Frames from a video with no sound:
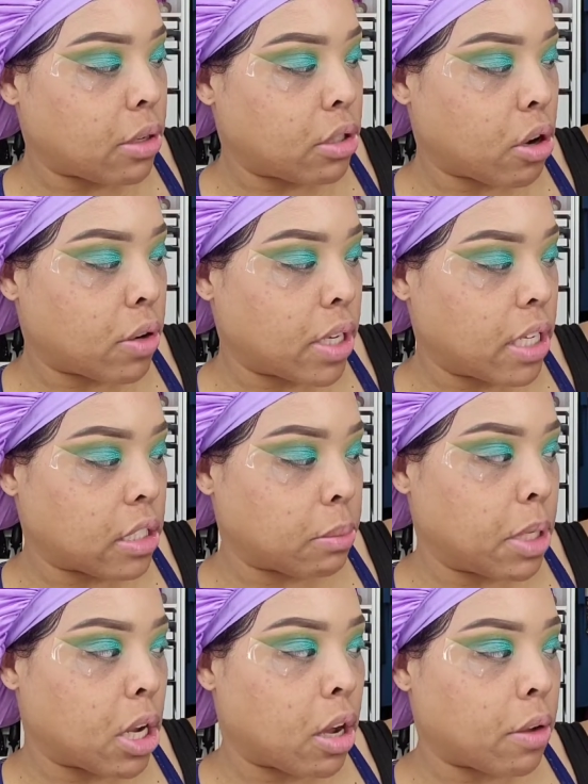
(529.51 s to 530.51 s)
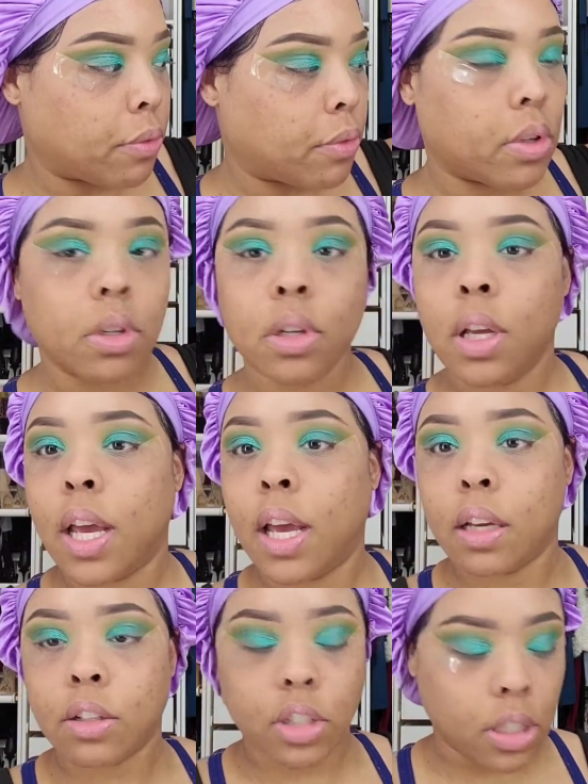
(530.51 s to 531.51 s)
Don't Hiss Me Off,
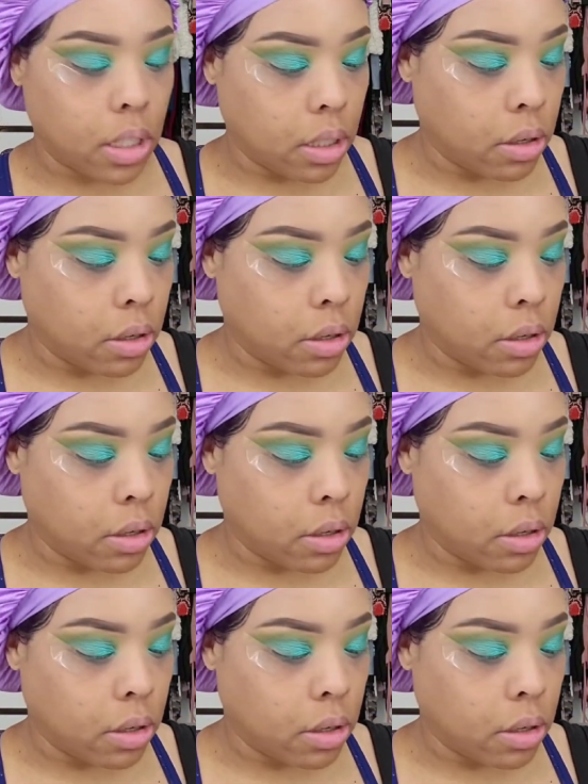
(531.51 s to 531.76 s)
actually.